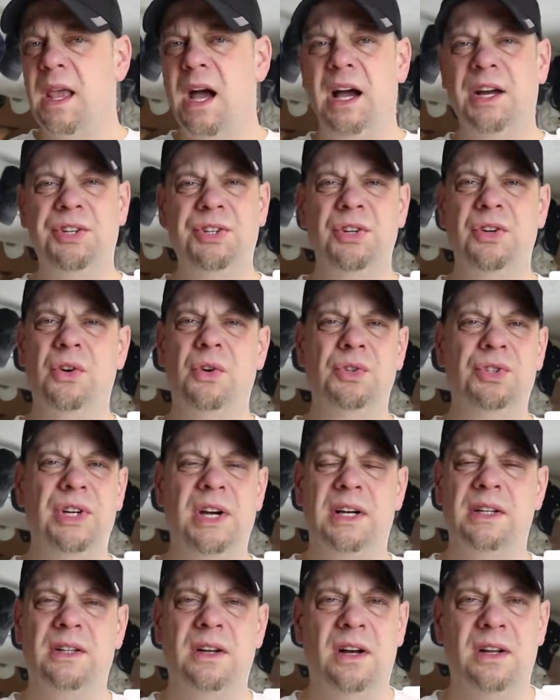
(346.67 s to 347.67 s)
I should go
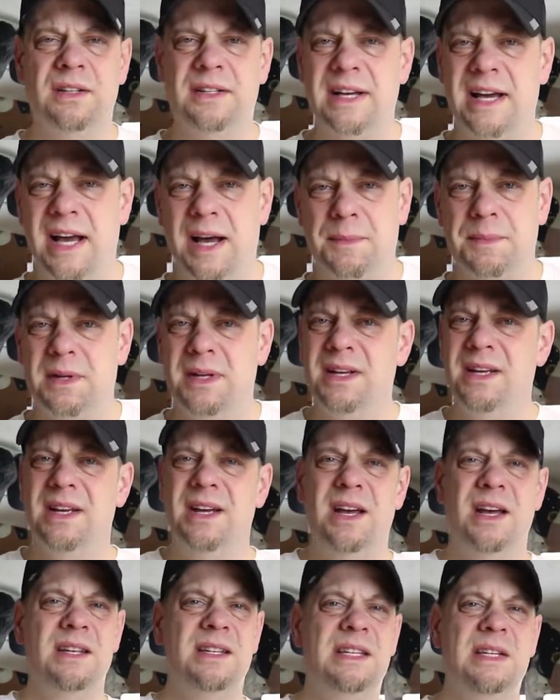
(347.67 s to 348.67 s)
check on tap,
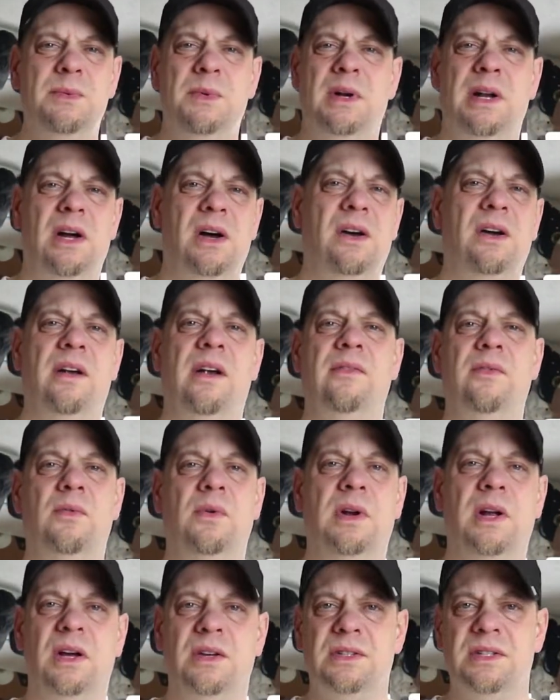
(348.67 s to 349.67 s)
see what
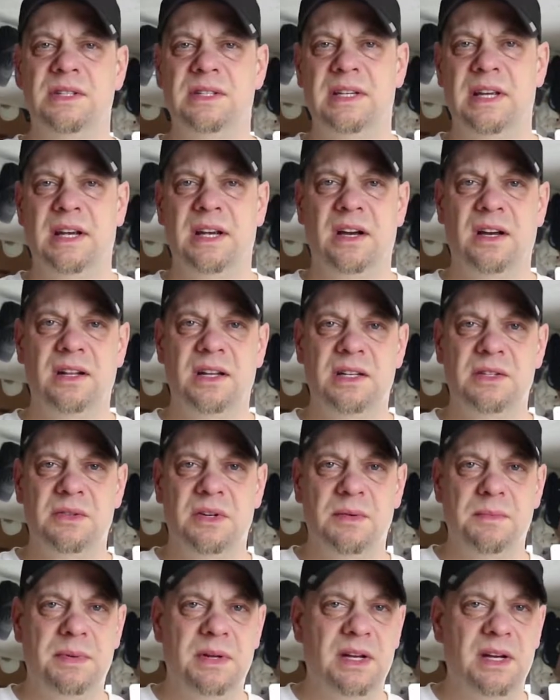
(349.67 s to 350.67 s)
everyone else is saying on this
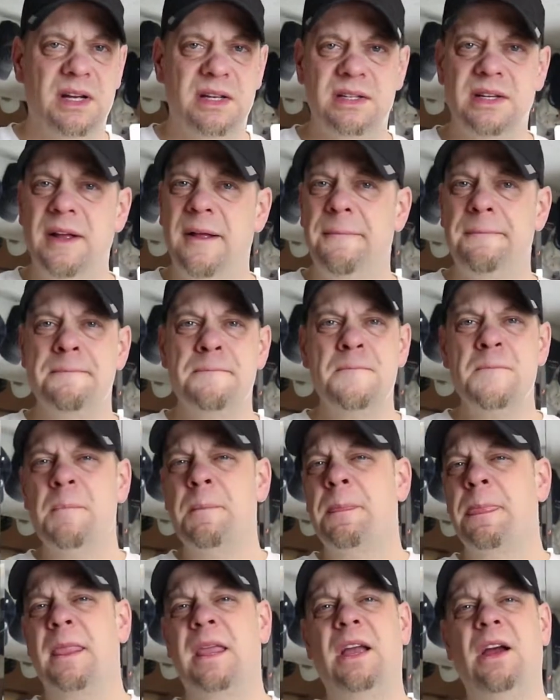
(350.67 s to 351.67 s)
one, because
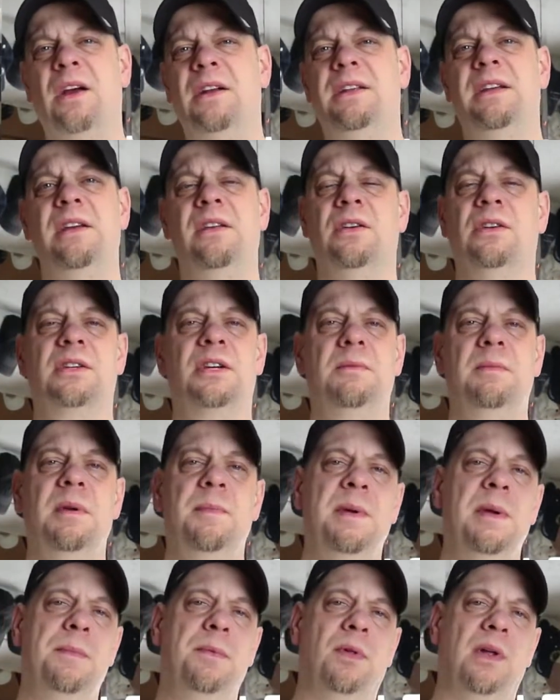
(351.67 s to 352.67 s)
guarantee you, there's gonna be
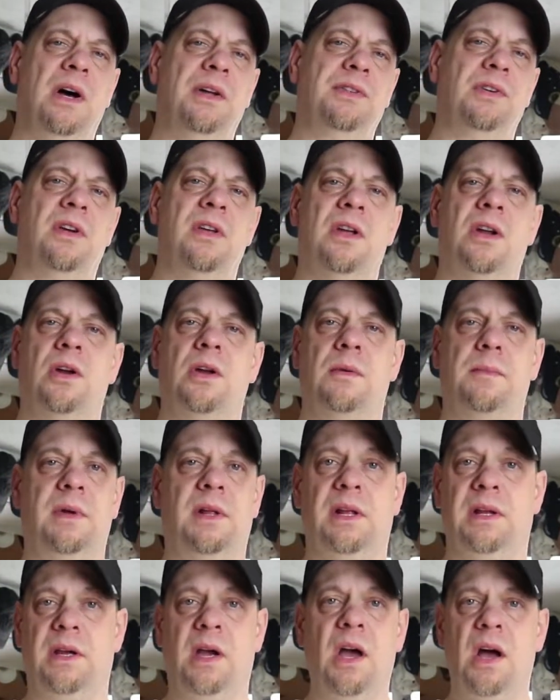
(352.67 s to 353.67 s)
people out there that are gonna
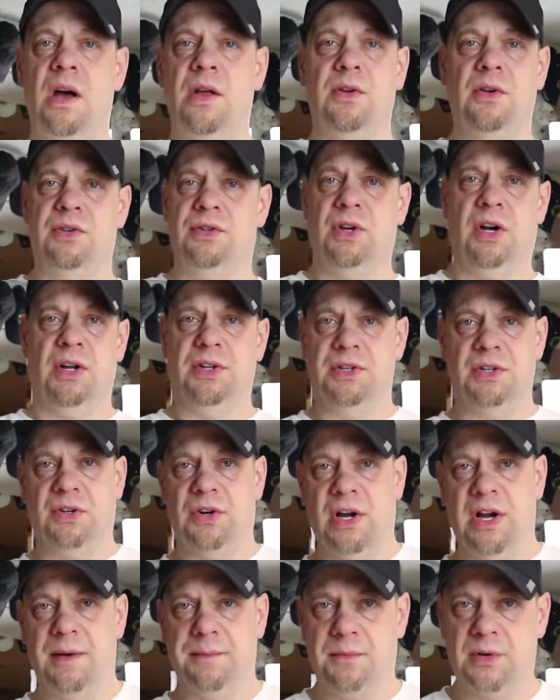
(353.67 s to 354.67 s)
be like, there's tons of
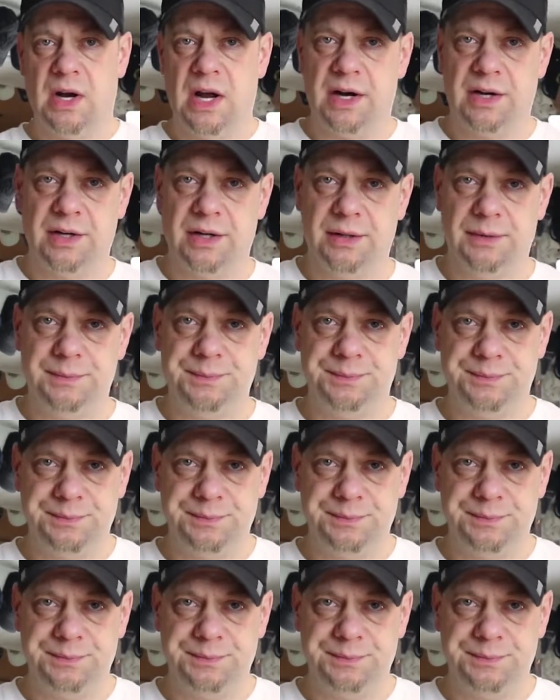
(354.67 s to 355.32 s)
graham cracker.